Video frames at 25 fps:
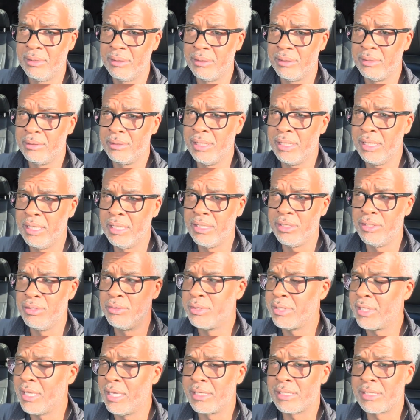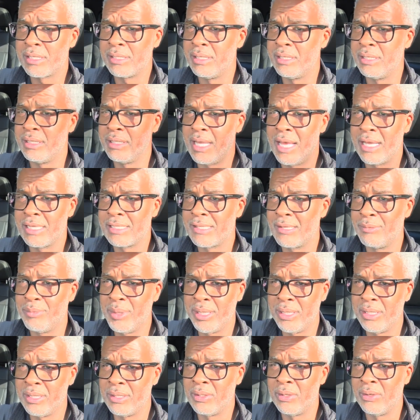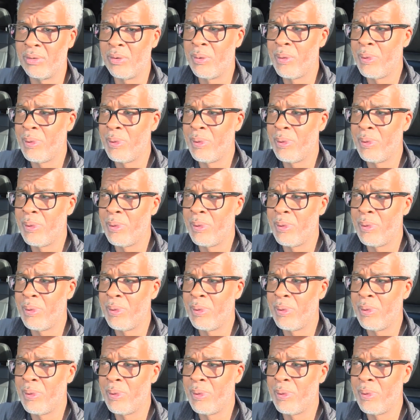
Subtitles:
Then you testing it, that's the bill.